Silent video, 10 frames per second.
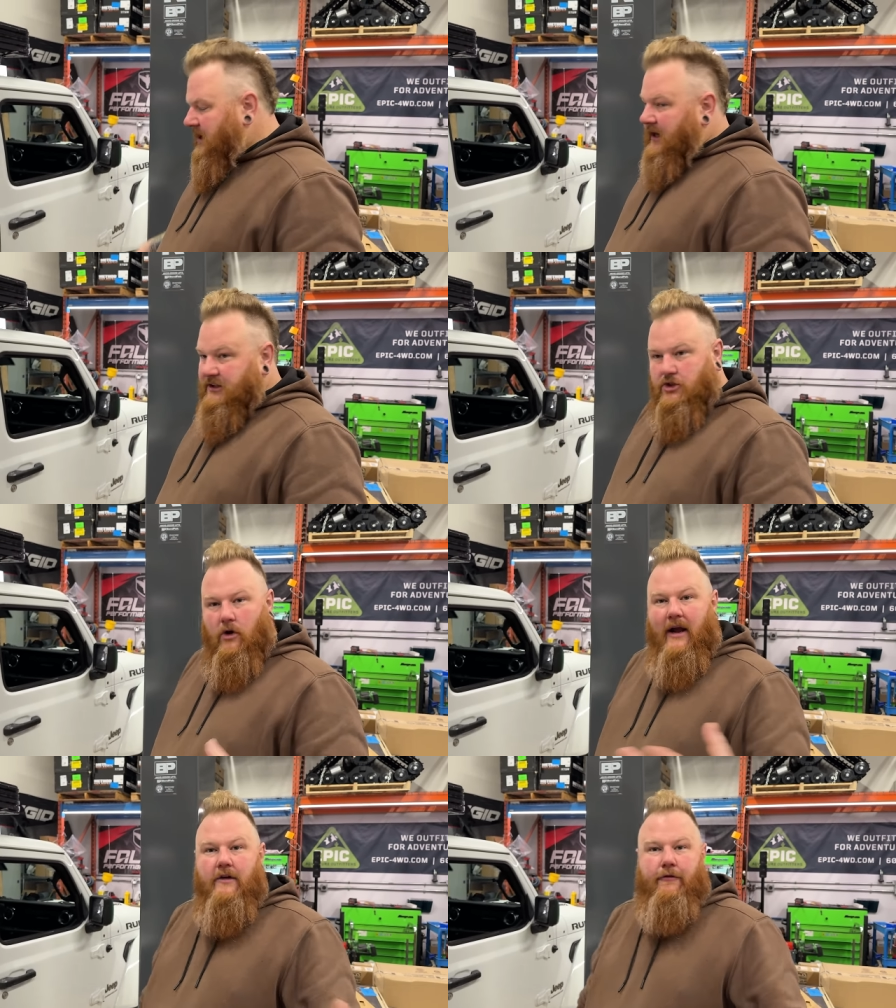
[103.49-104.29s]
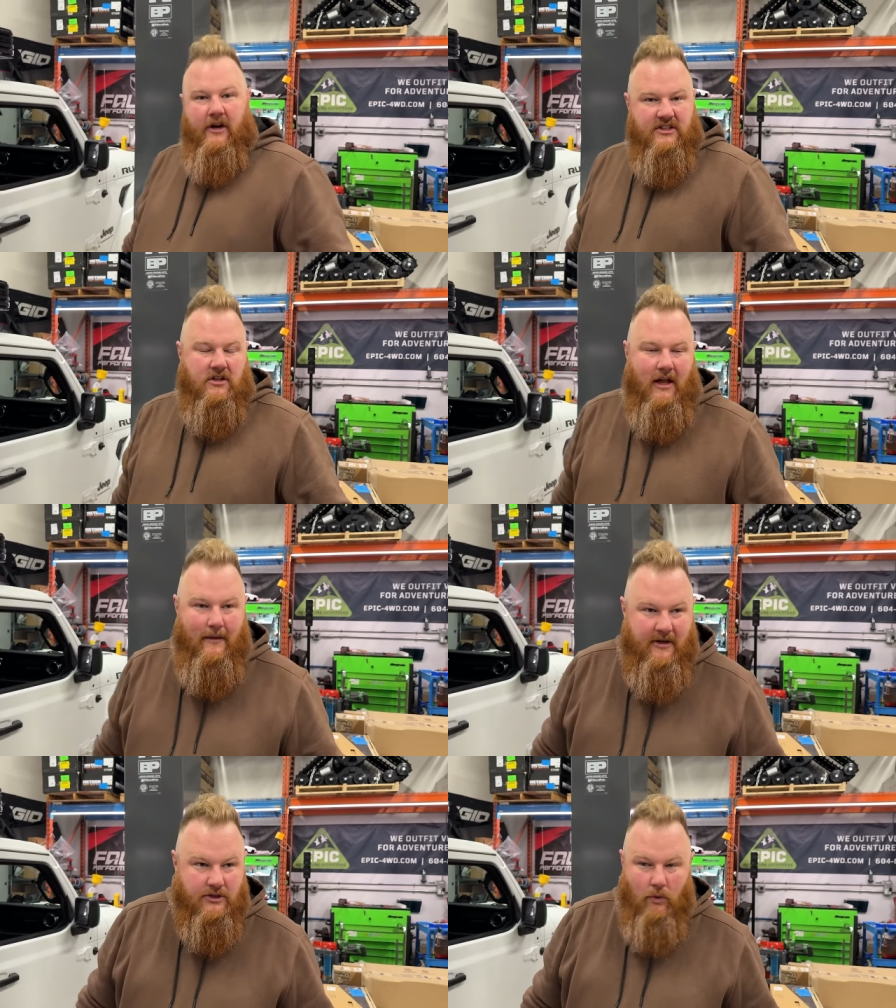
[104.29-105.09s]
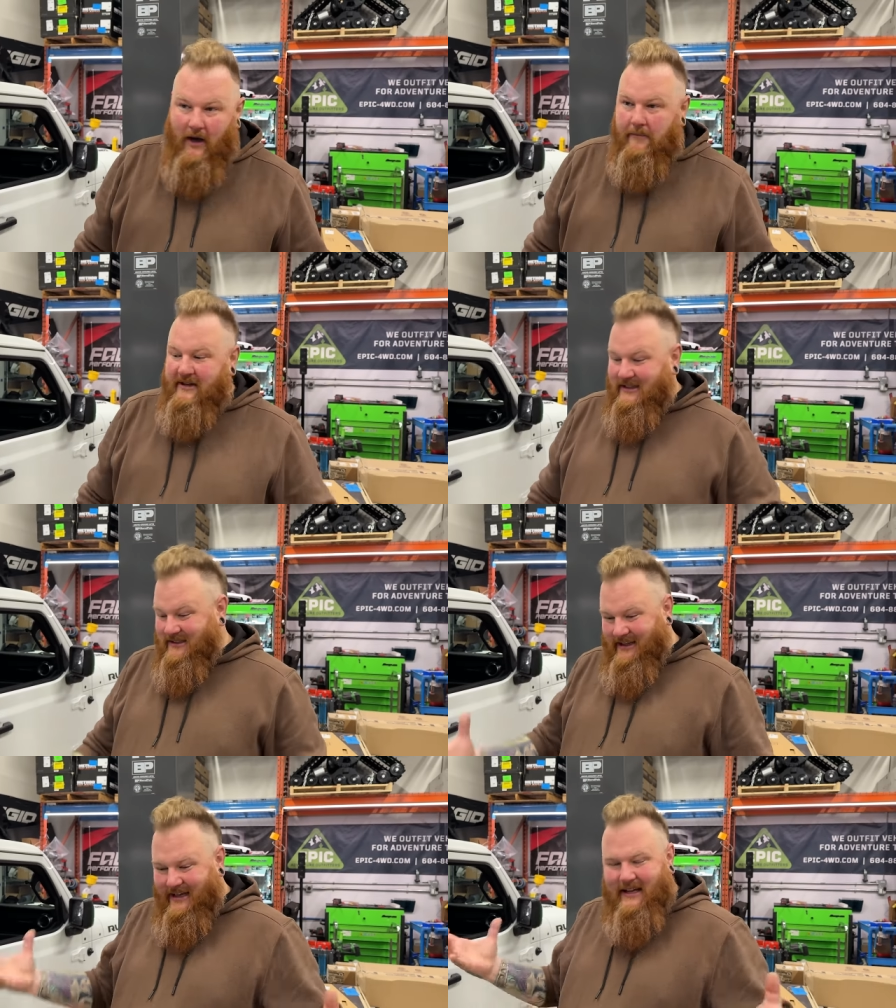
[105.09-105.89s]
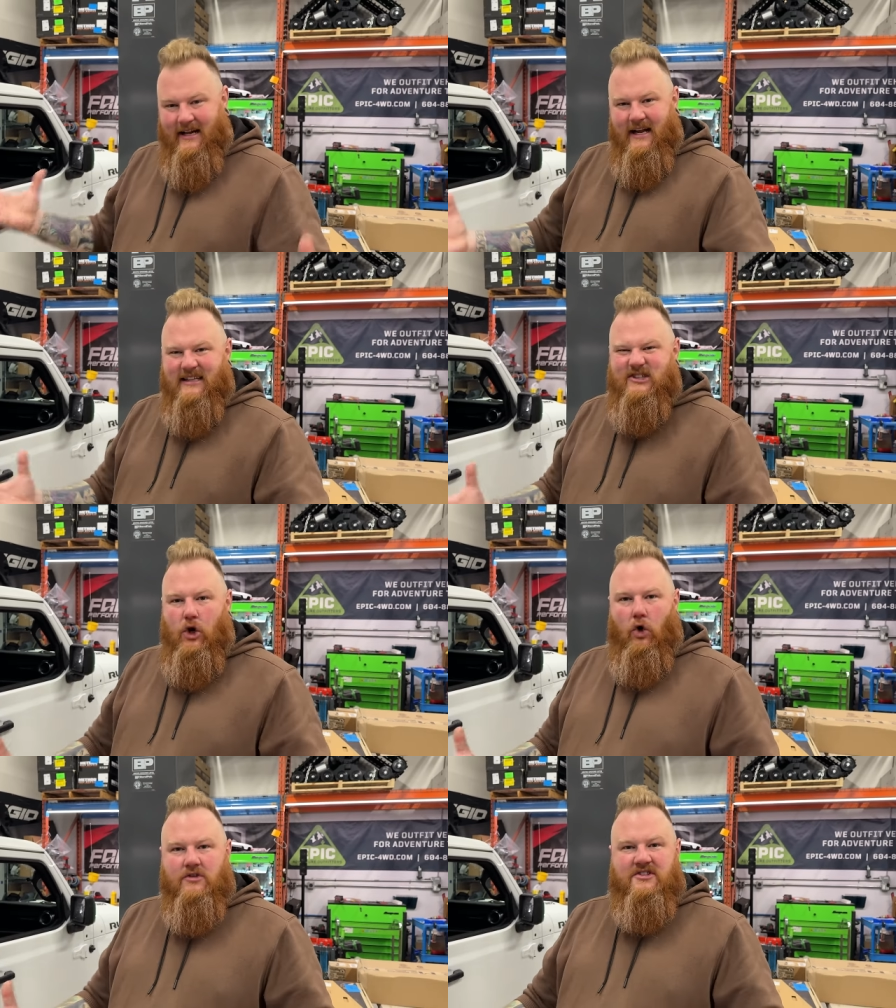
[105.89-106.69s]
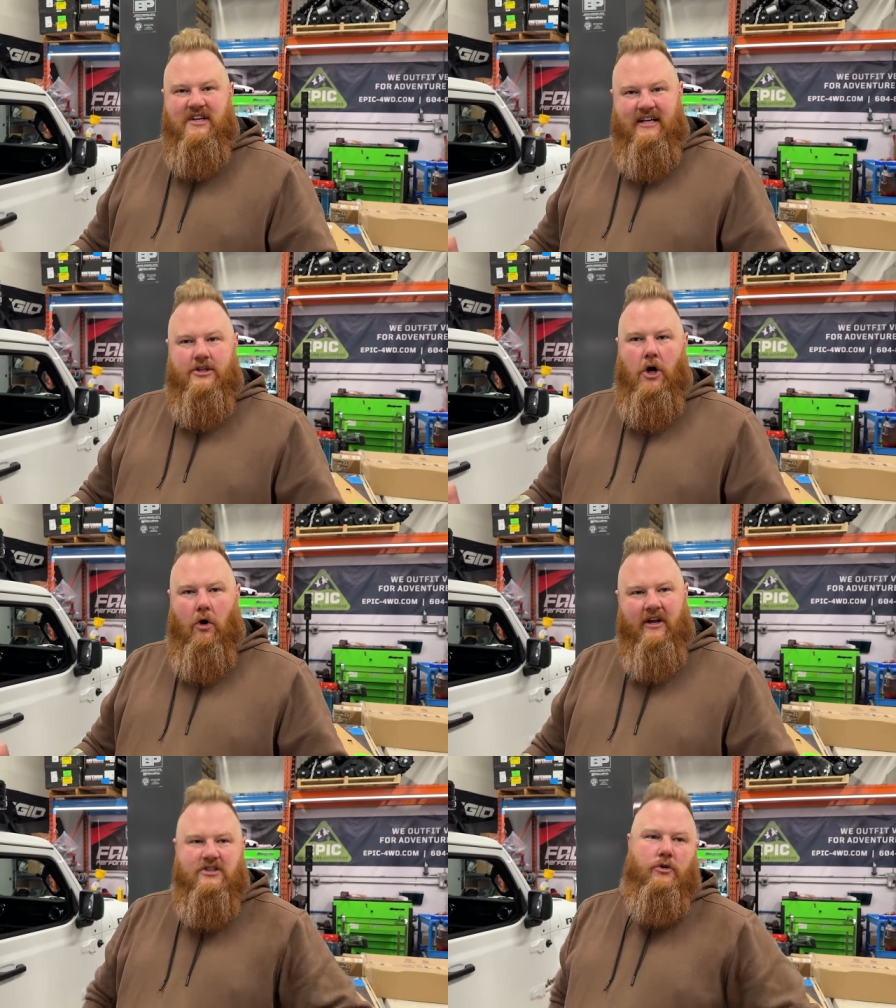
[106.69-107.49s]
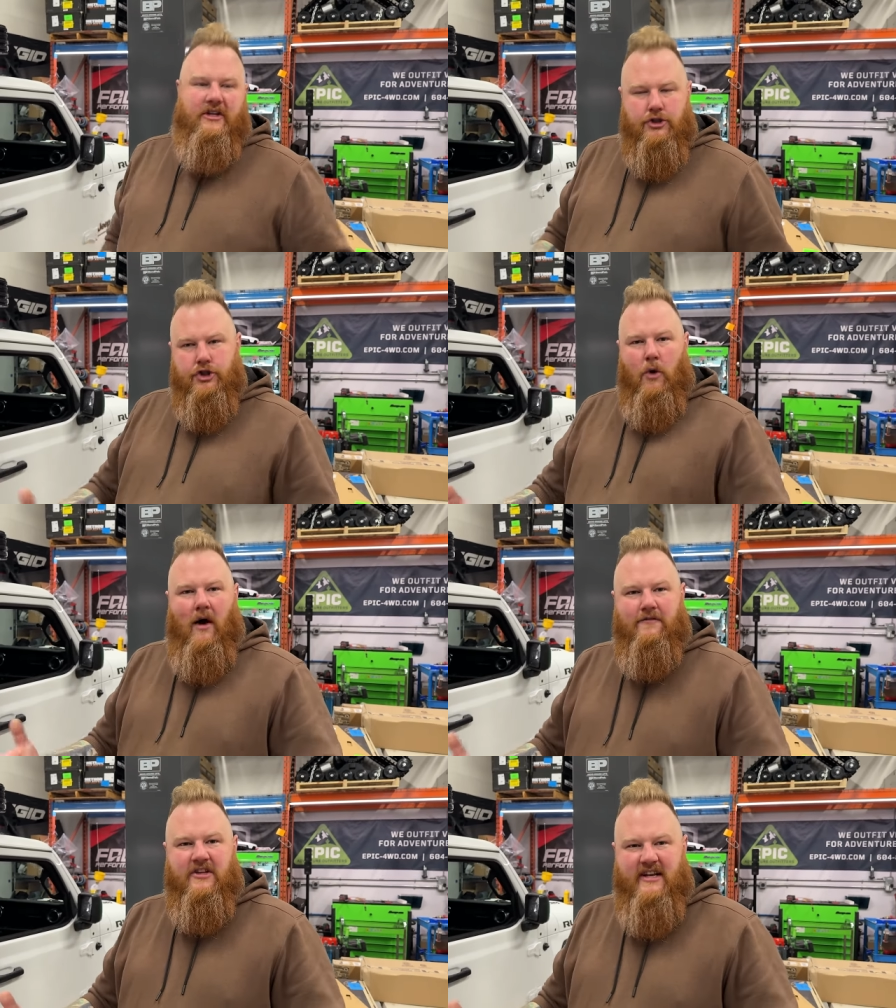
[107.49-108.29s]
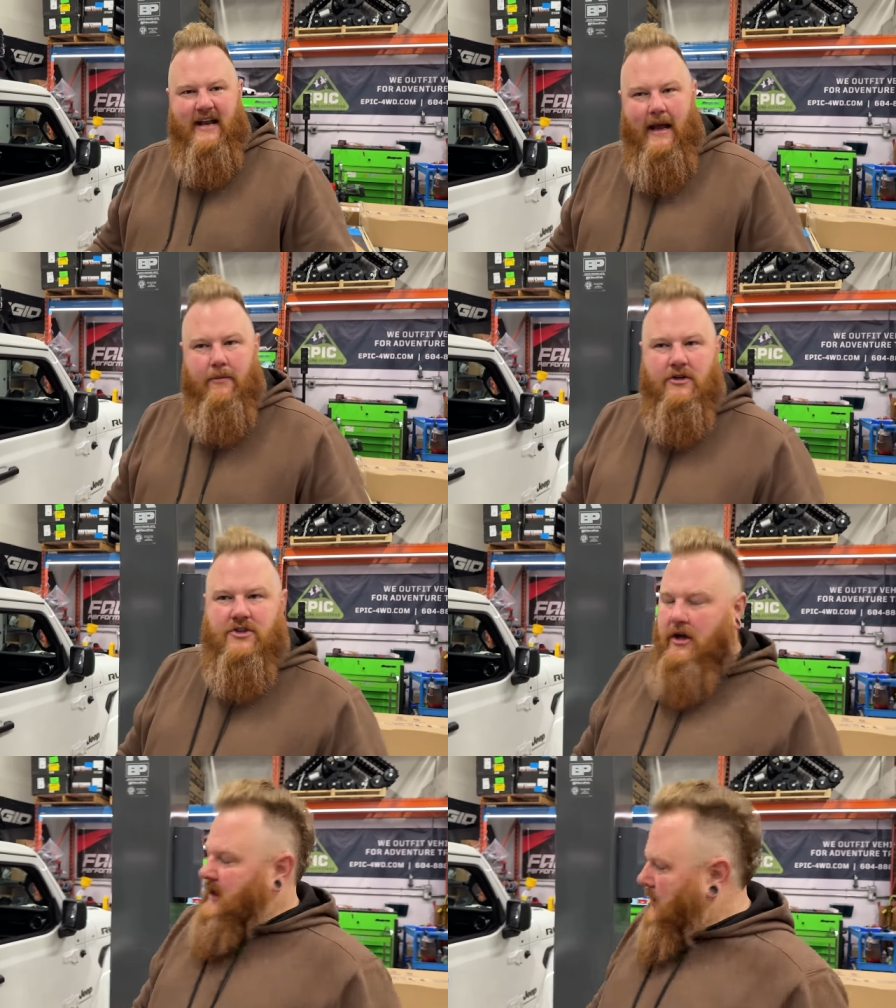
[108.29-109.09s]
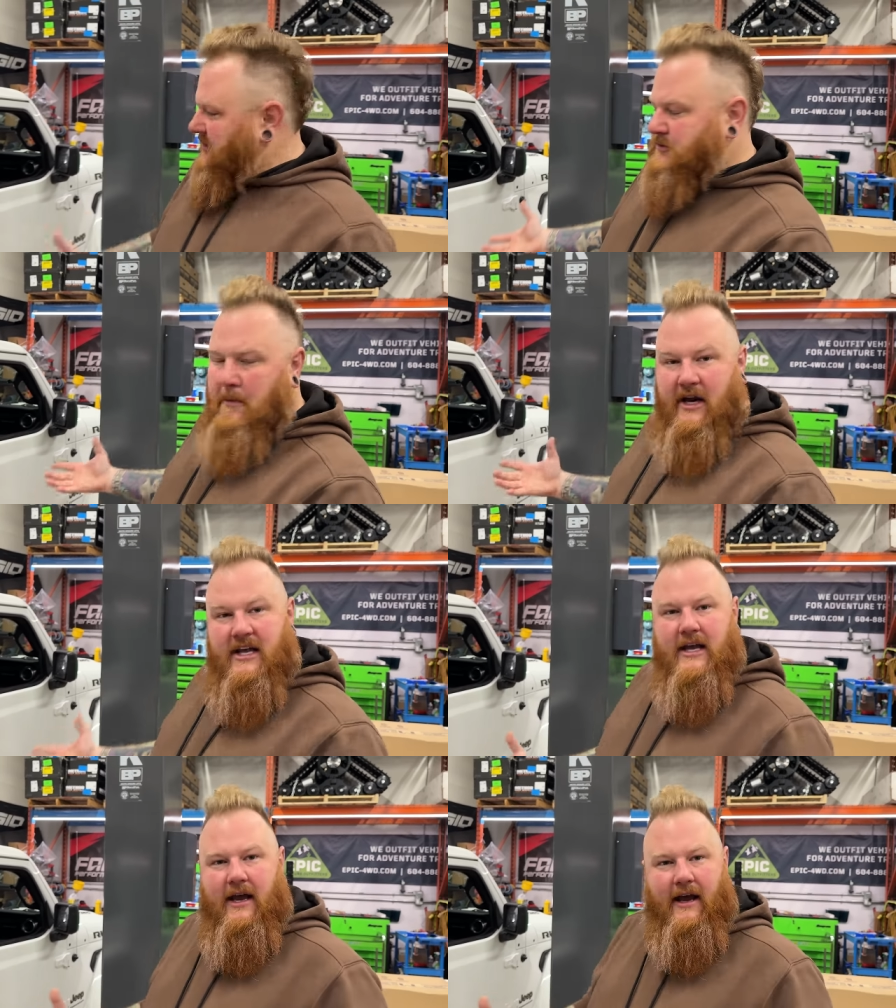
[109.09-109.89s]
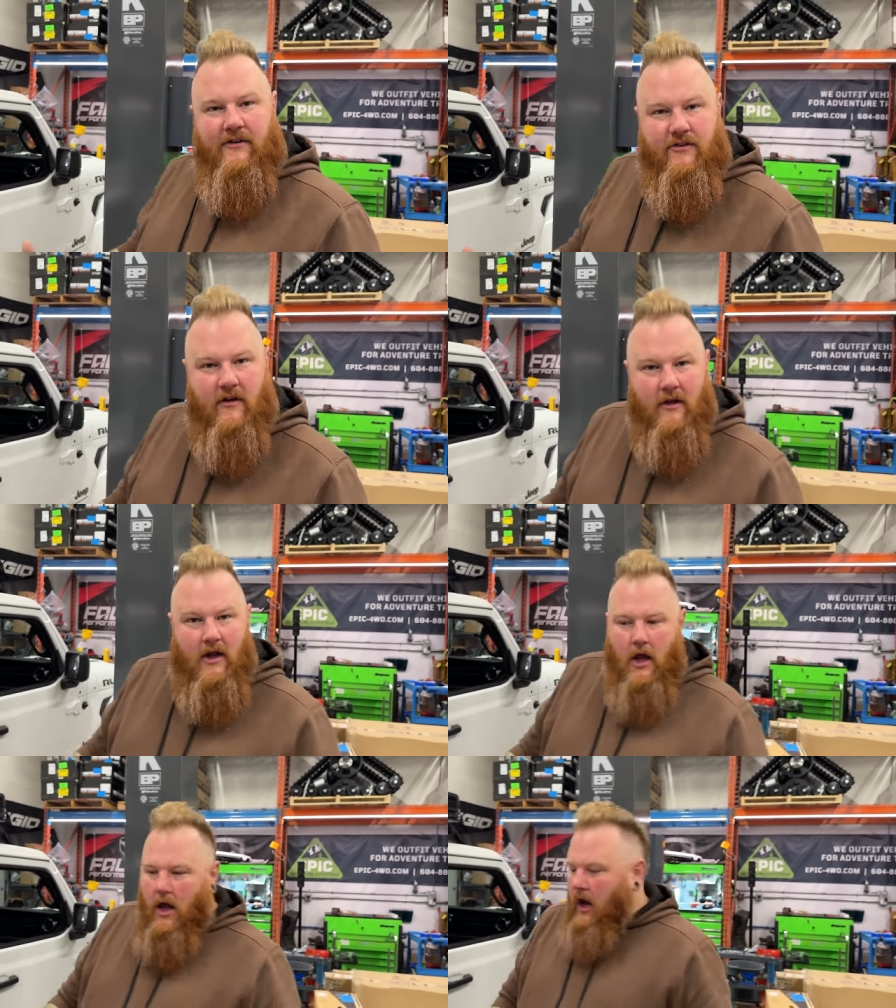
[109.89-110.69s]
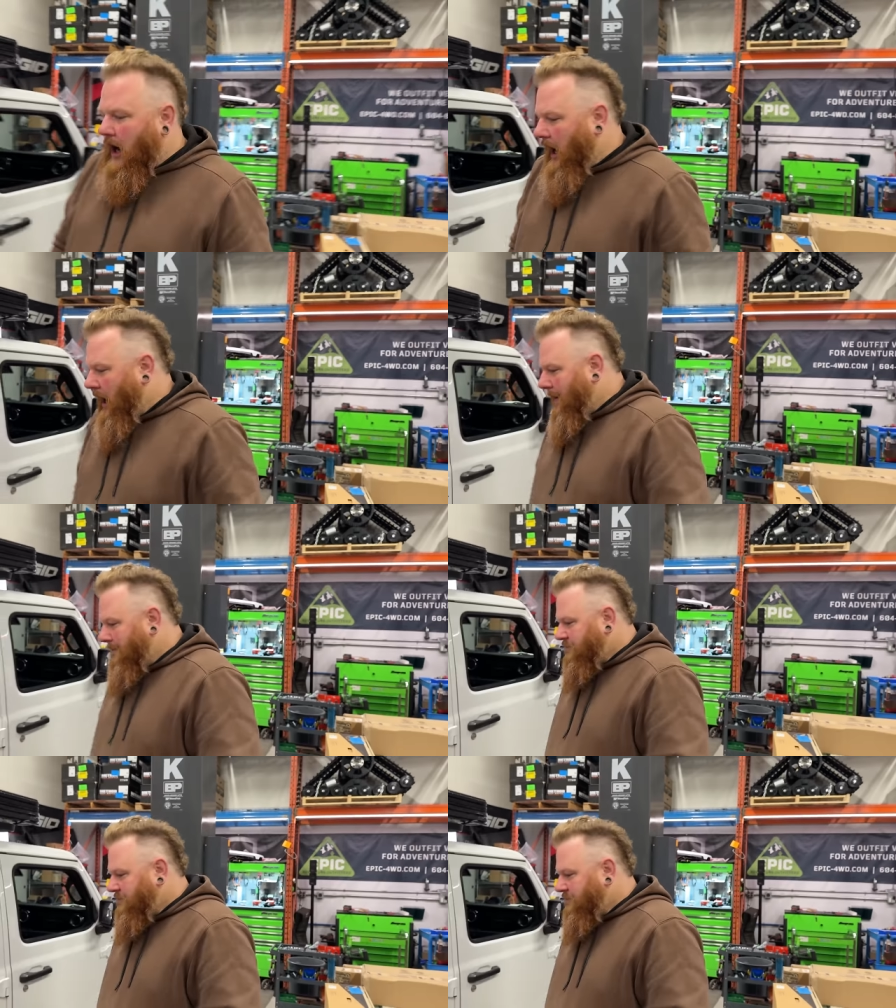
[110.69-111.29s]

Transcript: is great for his climate as well because they got that nice gold zinc coating so he could show off to the neighbors on how much money he has. Yes. Um,